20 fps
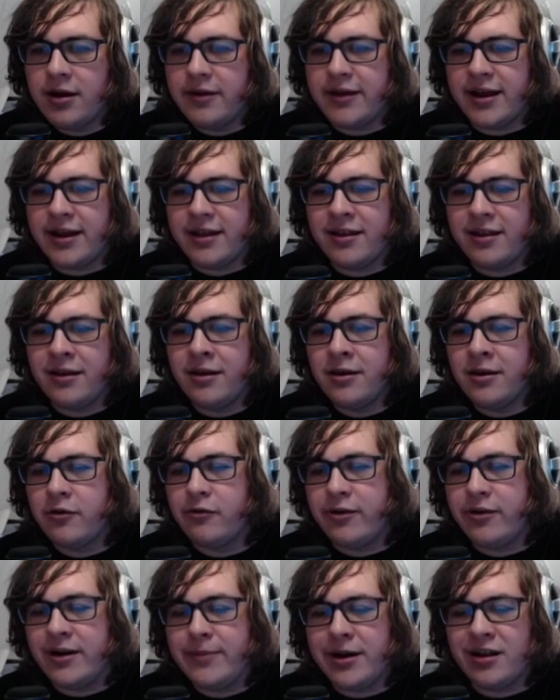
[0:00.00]
then
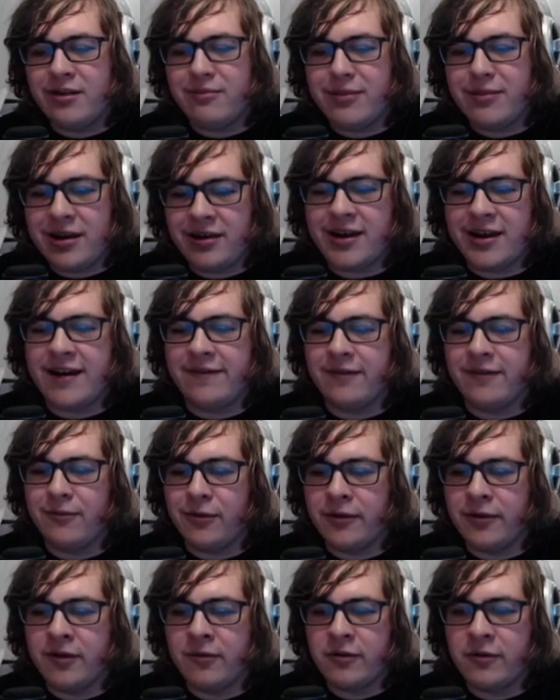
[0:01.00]
ground pound immediately afterwards,